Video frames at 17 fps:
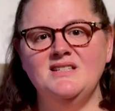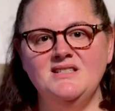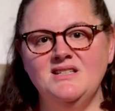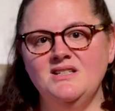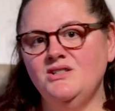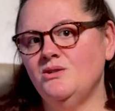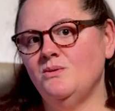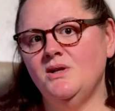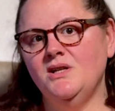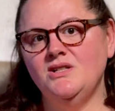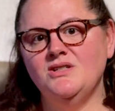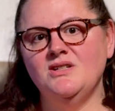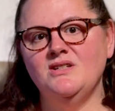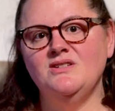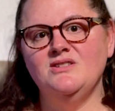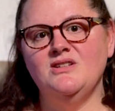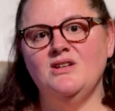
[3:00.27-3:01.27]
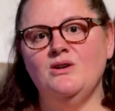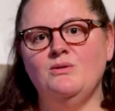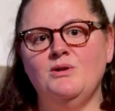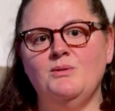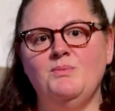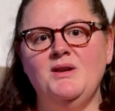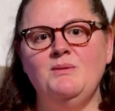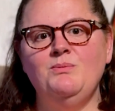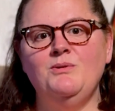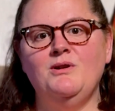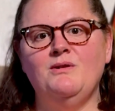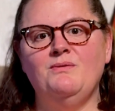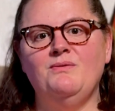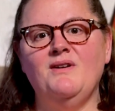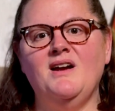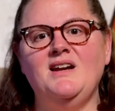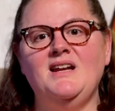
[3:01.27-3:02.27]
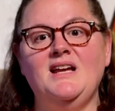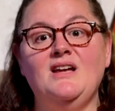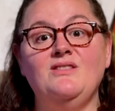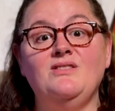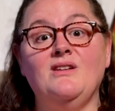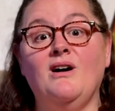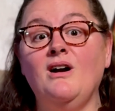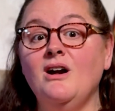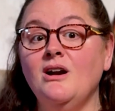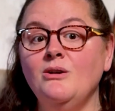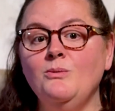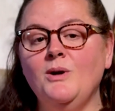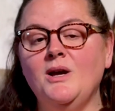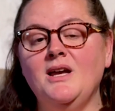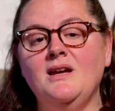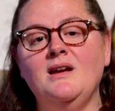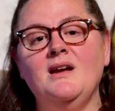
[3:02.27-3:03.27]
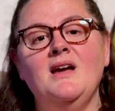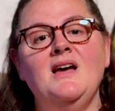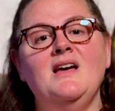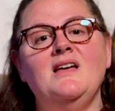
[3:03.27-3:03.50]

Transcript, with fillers: of situations, though, where people are finding out the hard way